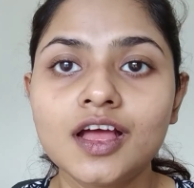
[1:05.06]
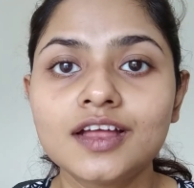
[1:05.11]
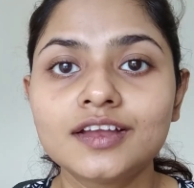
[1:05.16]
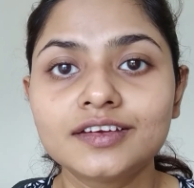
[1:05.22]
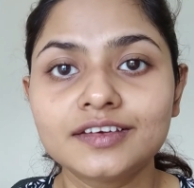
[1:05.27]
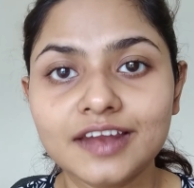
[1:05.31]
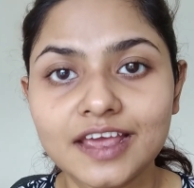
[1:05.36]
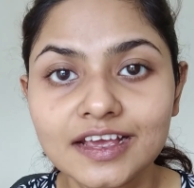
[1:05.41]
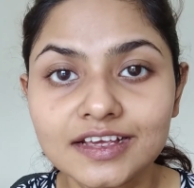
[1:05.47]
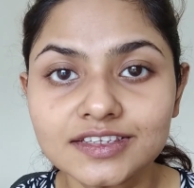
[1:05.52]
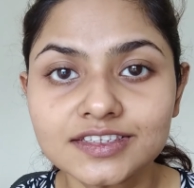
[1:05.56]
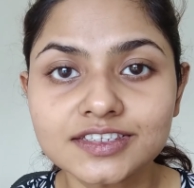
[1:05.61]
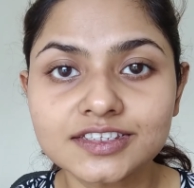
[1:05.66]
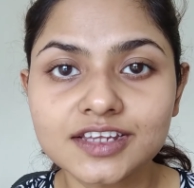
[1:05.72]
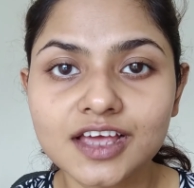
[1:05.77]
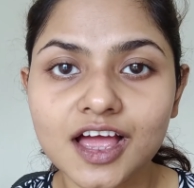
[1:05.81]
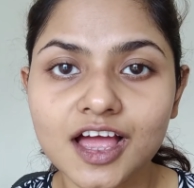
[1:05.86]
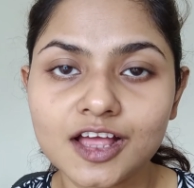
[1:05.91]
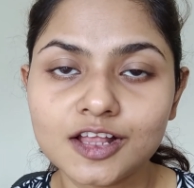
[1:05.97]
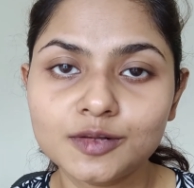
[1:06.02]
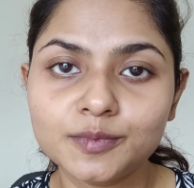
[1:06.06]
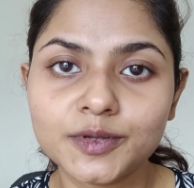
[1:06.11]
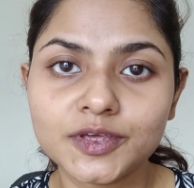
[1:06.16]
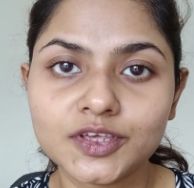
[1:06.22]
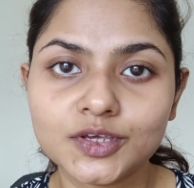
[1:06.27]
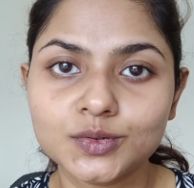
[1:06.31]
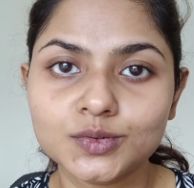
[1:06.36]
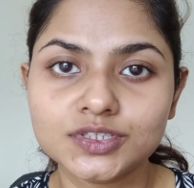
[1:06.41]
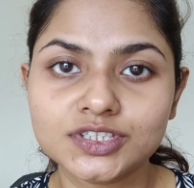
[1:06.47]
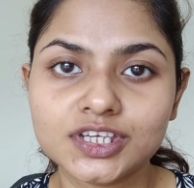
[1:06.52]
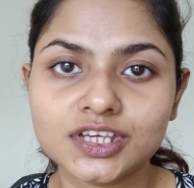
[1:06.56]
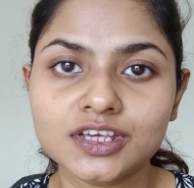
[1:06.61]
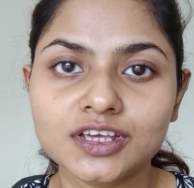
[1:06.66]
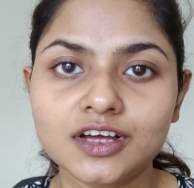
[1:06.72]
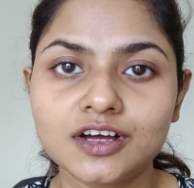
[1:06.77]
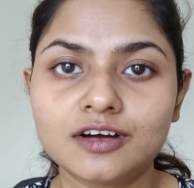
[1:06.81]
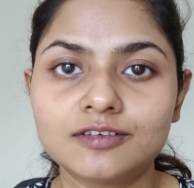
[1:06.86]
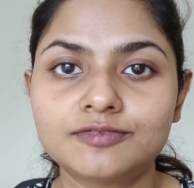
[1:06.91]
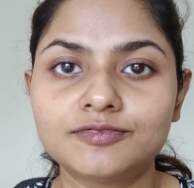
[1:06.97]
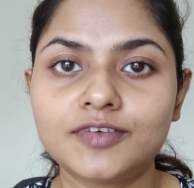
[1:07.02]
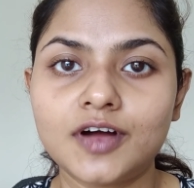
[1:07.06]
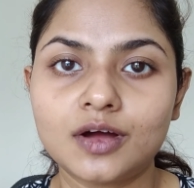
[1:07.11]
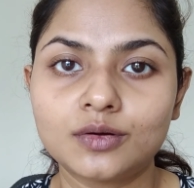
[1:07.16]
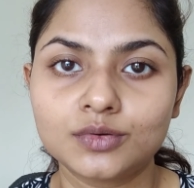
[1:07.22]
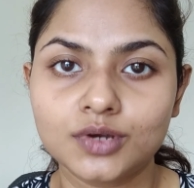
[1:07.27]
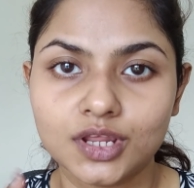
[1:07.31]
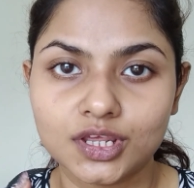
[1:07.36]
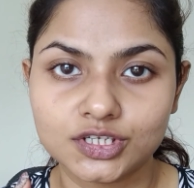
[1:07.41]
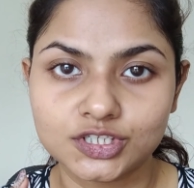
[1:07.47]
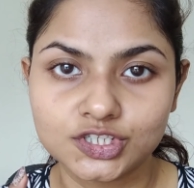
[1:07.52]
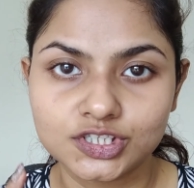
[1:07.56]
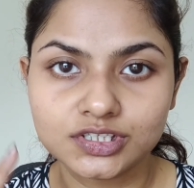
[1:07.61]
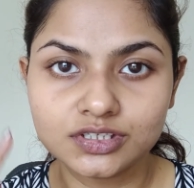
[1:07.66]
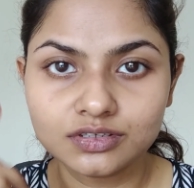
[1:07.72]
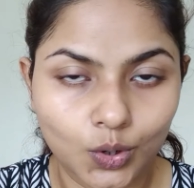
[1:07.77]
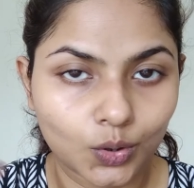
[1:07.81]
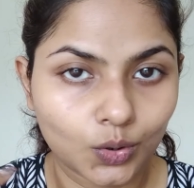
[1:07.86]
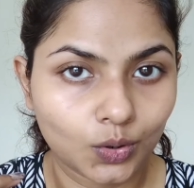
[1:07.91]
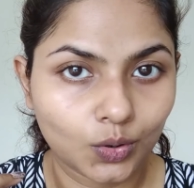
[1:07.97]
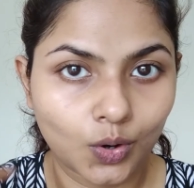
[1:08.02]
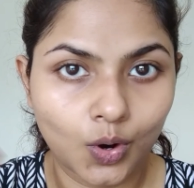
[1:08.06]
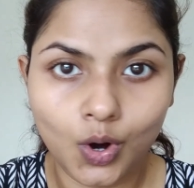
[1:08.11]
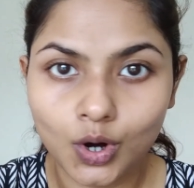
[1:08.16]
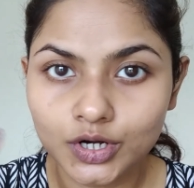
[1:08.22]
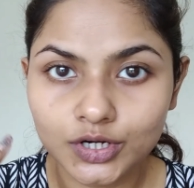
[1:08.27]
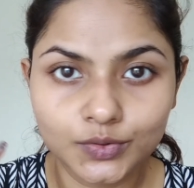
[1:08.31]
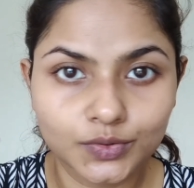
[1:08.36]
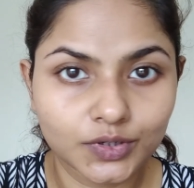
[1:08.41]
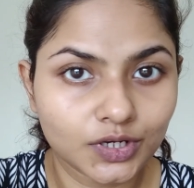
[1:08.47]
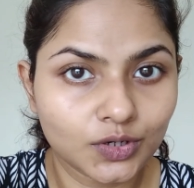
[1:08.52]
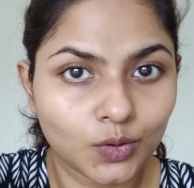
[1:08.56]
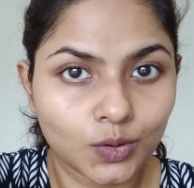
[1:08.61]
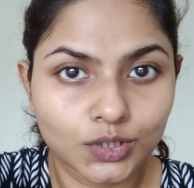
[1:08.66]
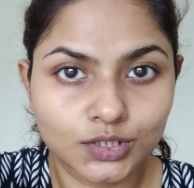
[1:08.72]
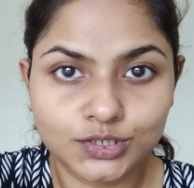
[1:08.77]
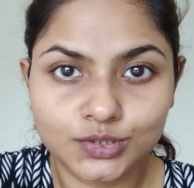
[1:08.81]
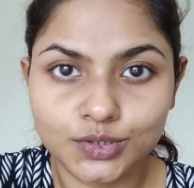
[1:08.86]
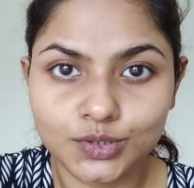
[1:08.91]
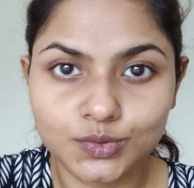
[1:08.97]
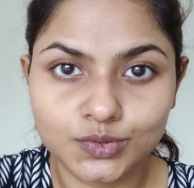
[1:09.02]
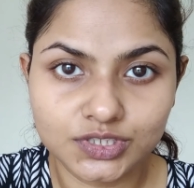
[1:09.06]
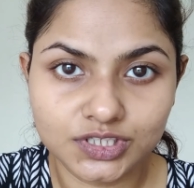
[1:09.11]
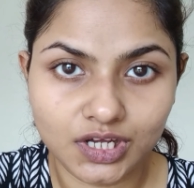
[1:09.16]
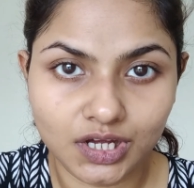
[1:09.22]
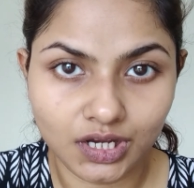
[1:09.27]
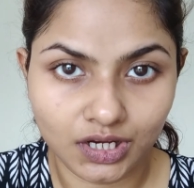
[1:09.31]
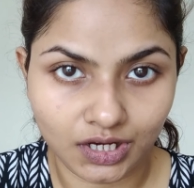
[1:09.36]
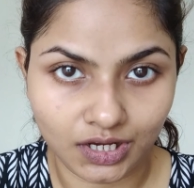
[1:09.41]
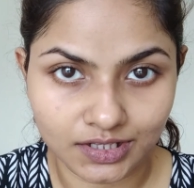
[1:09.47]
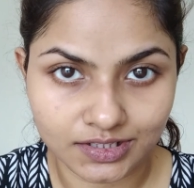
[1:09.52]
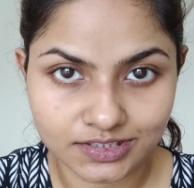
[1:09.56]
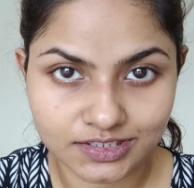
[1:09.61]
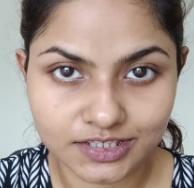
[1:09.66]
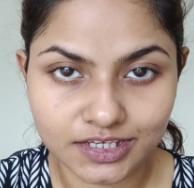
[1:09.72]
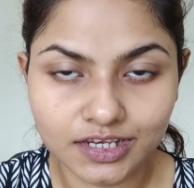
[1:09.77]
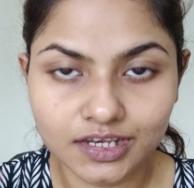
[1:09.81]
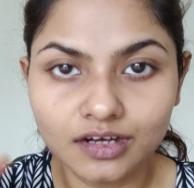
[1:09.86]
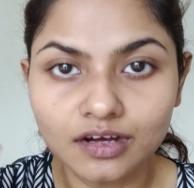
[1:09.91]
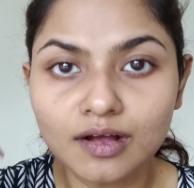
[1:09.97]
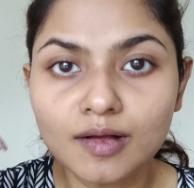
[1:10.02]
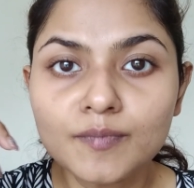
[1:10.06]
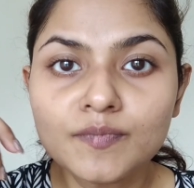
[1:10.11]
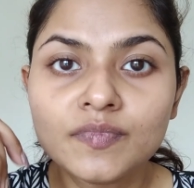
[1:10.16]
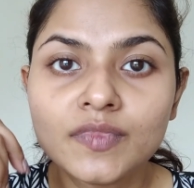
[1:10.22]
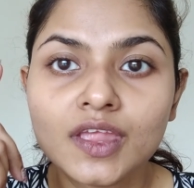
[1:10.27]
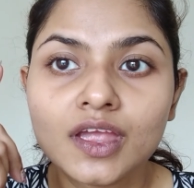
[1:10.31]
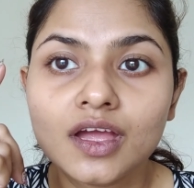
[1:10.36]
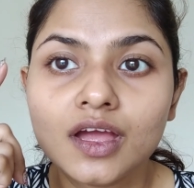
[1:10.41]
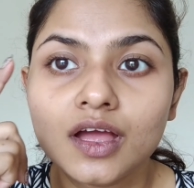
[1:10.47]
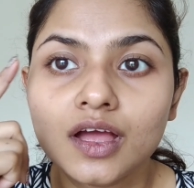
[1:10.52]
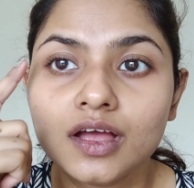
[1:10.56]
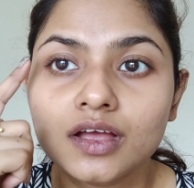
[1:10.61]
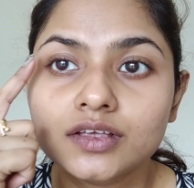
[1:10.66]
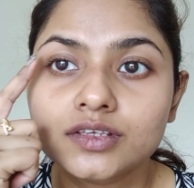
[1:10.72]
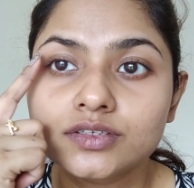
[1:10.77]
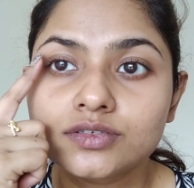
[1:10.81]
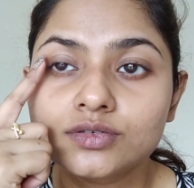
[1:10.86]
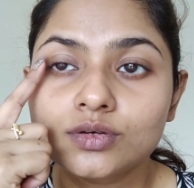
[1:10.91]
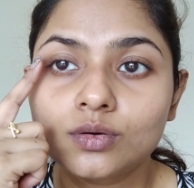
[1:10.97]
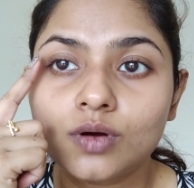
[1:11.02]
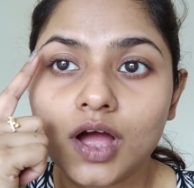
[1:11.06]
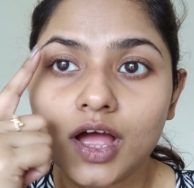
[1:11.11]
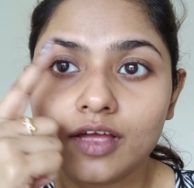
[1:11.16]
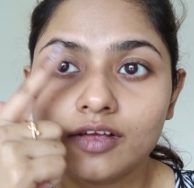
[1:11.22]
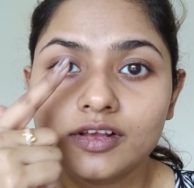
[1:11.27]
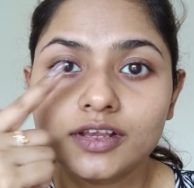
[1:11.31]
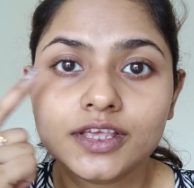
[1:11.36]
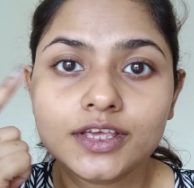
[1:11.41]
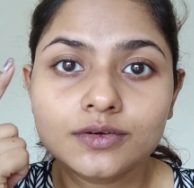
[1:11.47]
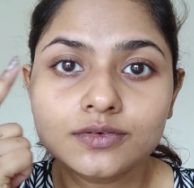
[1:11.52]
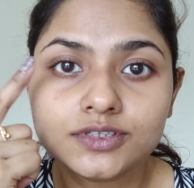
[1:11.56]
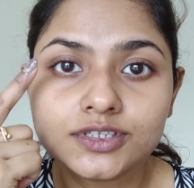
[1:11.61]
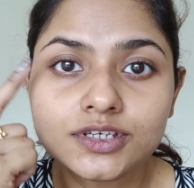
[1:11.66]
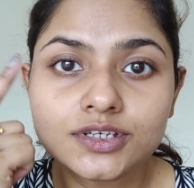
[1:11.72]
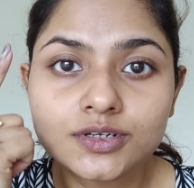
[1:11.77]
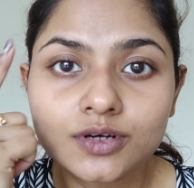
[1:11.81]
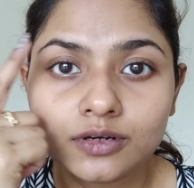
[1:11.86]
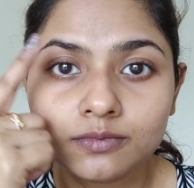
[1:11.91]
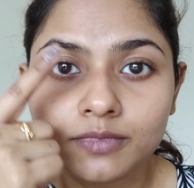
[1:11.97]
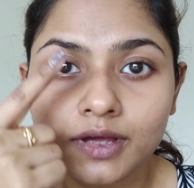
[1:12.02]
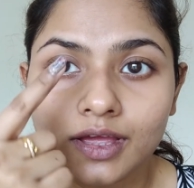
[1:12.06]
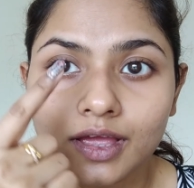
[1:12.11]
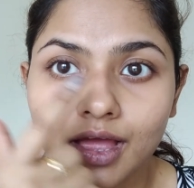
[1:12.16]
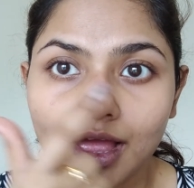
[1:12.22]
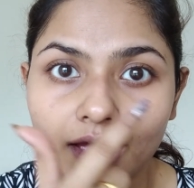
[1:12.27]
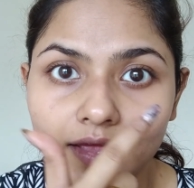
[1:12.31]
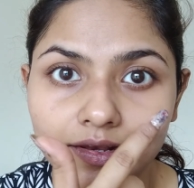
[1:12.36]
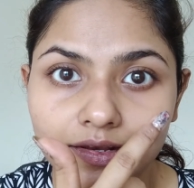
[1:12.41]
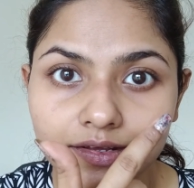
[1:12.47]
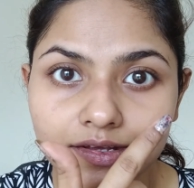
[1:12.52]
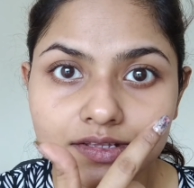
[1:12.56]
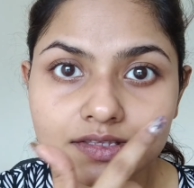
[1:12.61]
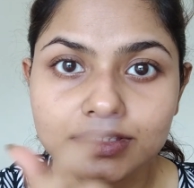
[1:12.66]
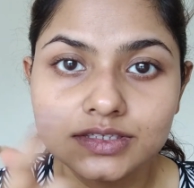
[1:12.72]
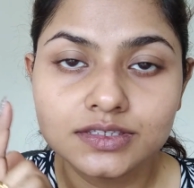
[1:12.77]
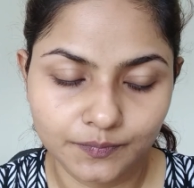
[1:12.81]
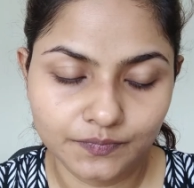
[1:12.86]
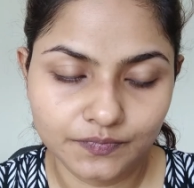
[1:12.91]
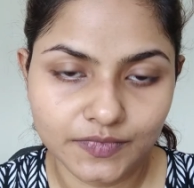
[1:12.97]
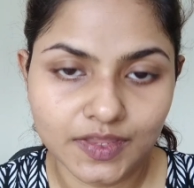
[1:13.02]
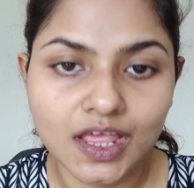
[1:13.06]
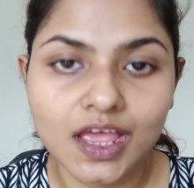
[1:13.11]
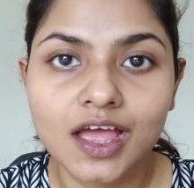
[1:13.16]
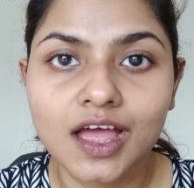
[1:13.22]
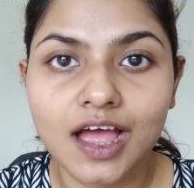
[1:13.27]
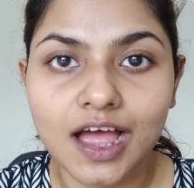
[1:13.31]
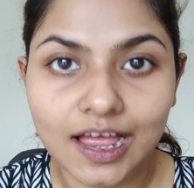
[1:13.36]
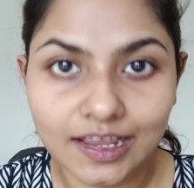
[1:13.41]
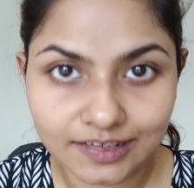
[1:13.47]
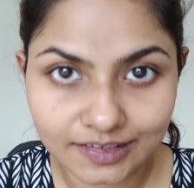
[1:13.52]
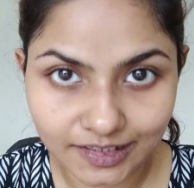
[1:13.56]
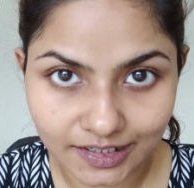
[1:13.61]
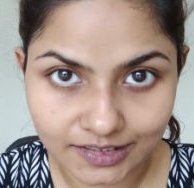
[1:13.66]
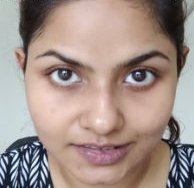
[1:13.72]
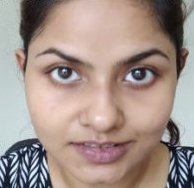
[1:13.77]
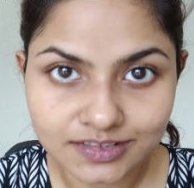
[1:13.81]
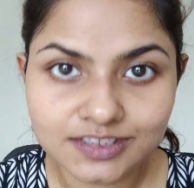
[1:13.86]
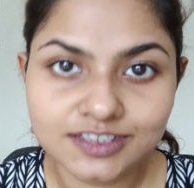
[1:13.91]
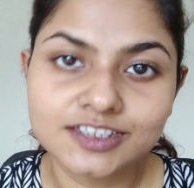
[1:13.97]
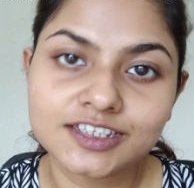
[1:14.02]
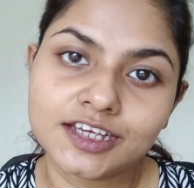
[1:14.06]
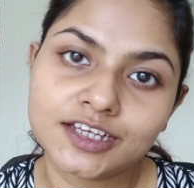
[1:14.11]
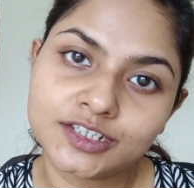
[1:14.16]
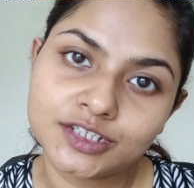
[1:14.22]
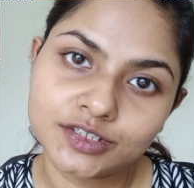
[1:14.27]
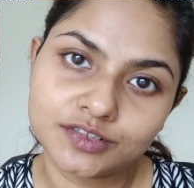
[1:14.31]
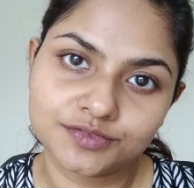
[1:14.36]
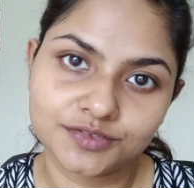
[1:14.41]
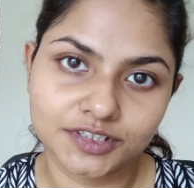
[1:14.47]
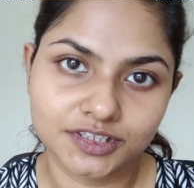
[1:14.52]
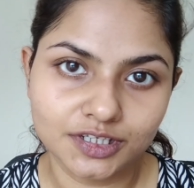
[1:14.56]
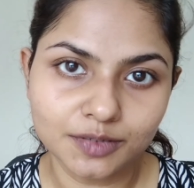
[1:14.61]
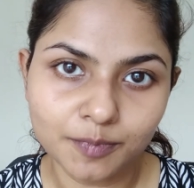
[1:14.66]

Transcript: Next I'll be using a foundation, or you can also use a concealer. So I'll use it on my eyelids and then set it with a